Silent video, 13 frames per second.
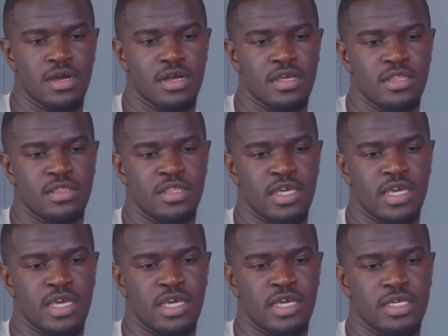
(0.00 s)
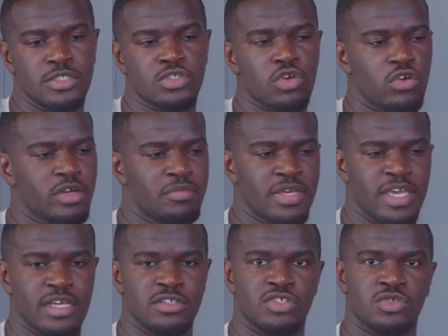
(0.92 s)
the story
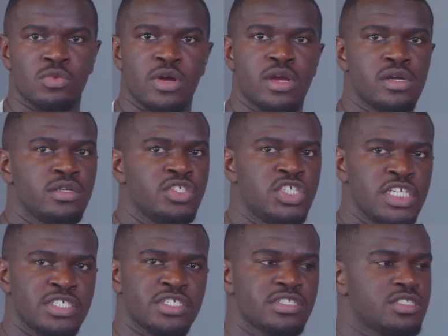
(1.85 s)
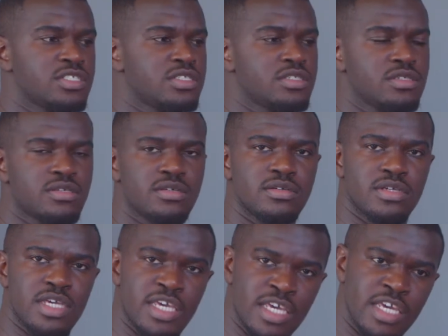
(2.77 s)
begins where Jesus
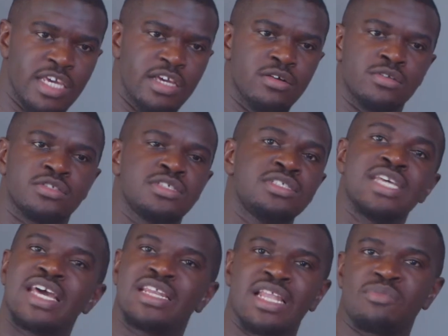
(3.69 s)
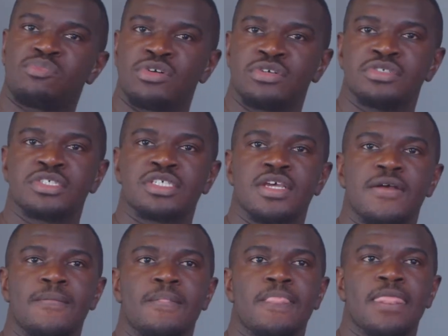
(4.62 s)
heals 10 lepers,
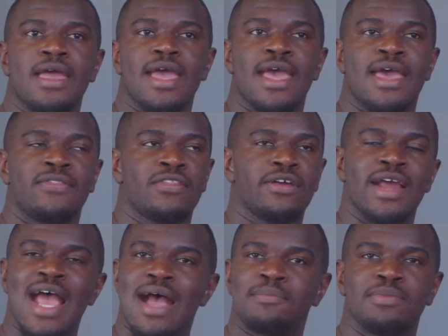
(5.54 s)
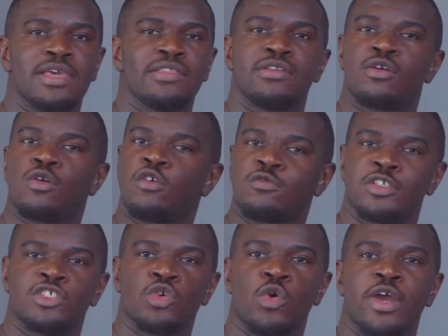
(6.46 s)
and they're happy and they're
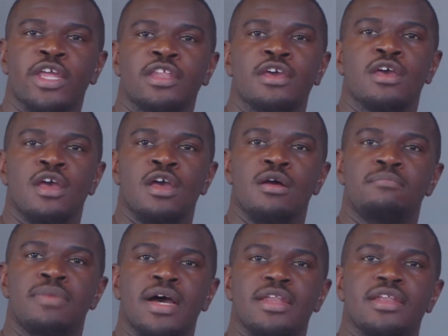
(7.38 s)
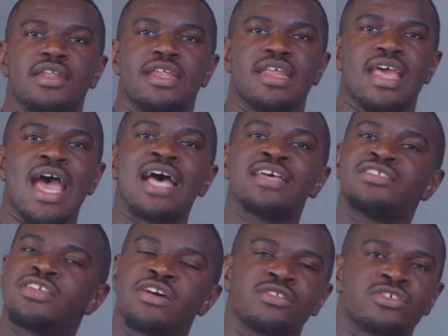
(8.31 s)
overjoyed. But as
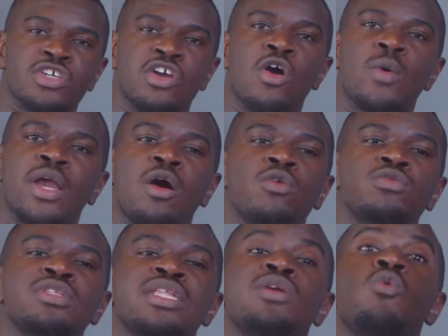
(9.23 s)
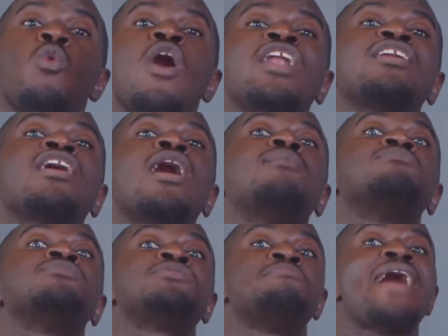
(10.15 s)
the others are going, only one
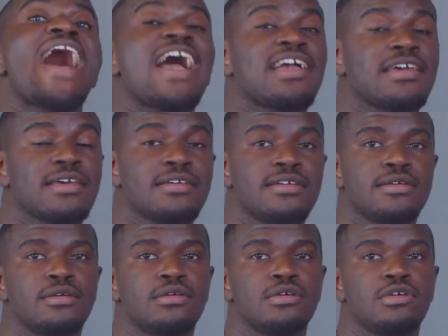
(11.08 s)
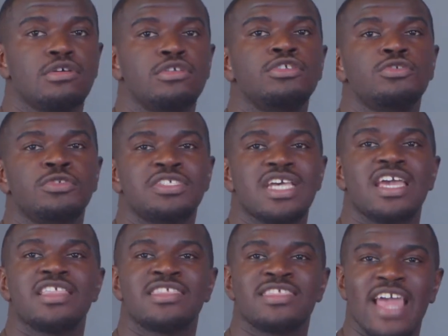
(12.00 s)
comes back to say
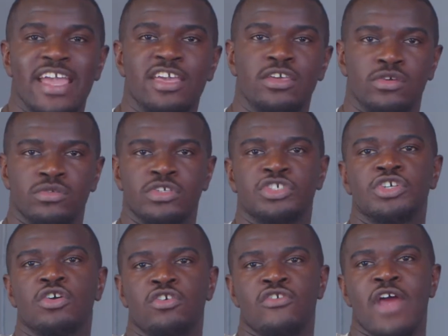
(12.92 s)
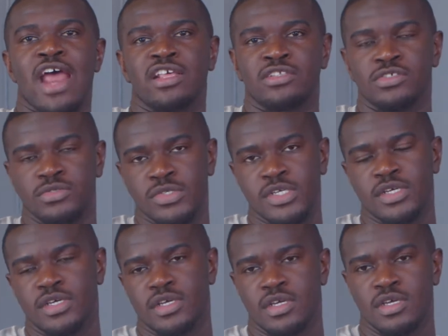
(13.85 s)
thank you, to show gratitude,
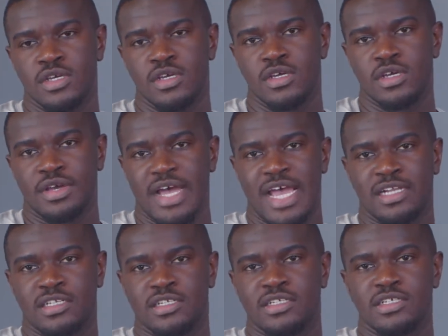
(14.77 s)
and